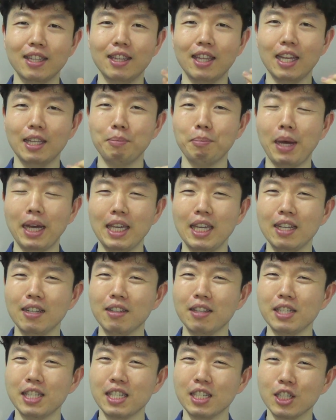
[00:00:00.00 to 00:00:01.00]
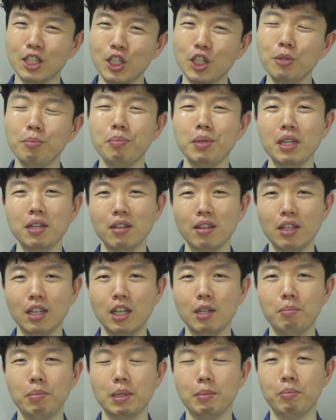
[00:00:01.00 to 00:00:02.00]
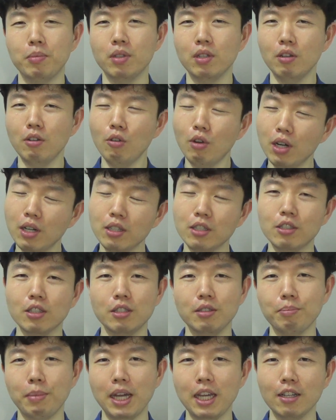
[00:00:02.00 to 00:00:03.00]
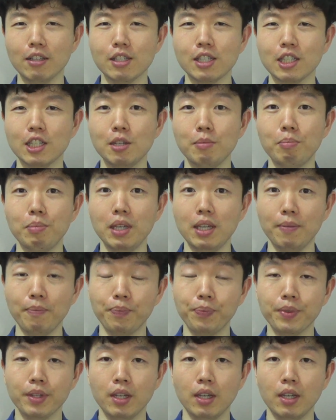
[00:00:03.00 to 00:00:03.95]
that my English could be a little bit, or my English could be